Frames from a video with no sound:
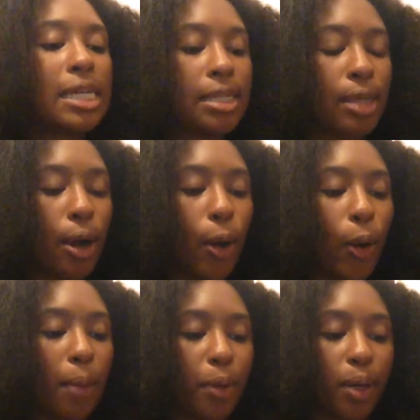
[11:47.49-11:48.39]

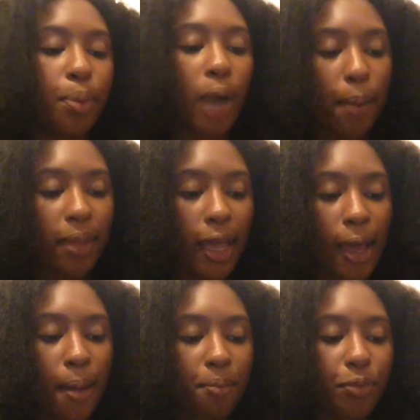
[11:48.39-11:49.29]
So I'm gonna prime
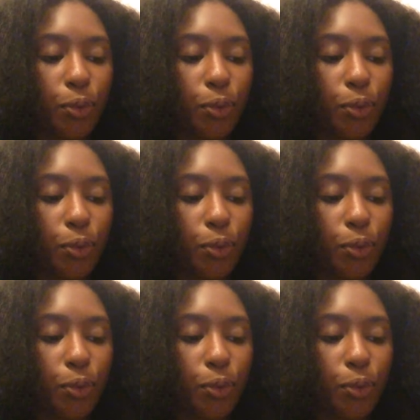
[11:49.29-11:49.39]
them